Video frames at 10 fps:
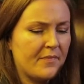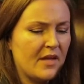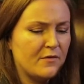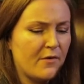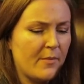
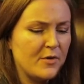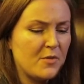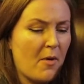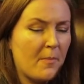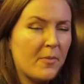is very much
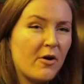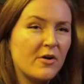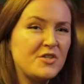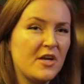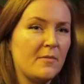about
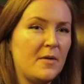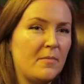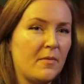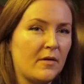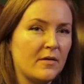purging
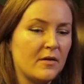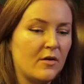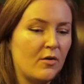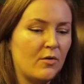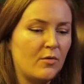people, you
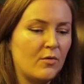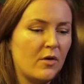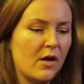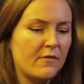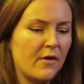know,
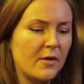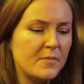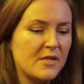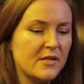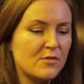very
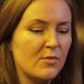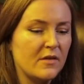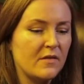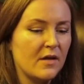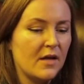obsessed
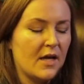with